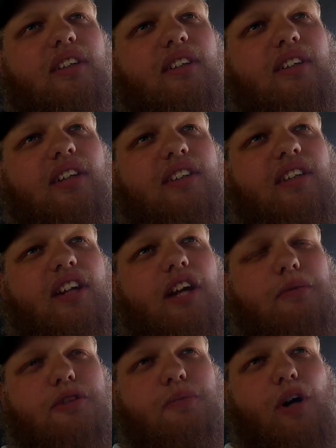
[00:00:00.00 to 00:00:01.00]
get the
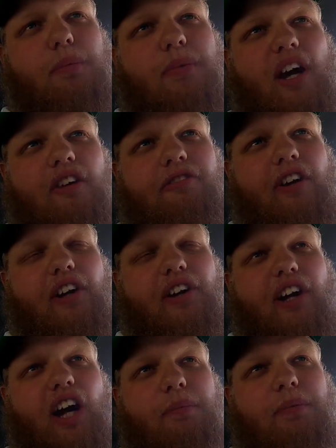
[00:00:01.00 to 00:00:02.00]
neighbor's bobcat
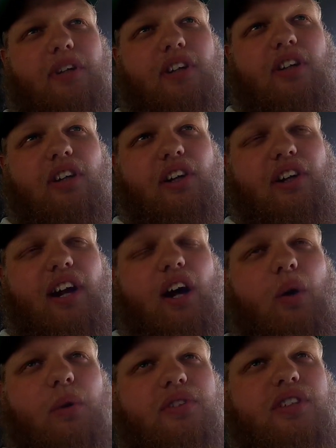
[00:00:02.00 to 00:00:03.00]
fired up and clear it
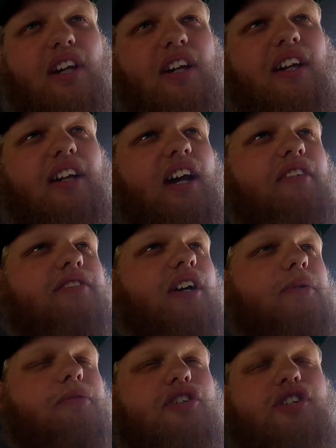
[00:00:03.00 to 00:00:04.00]
out, and I didn't have
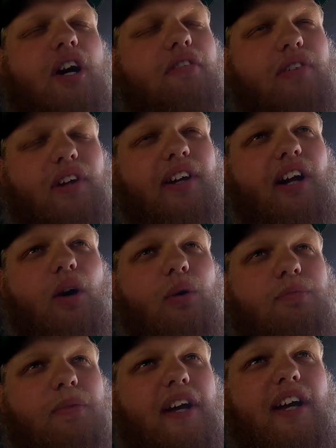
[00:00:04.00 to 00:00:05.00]
time to shovel it
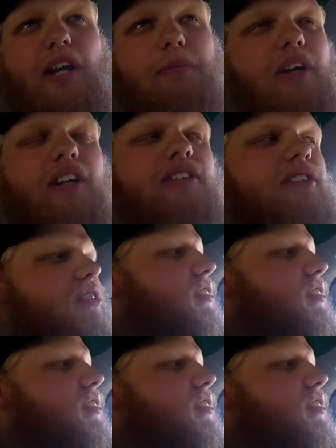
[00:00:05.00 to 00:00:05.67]
out by any means.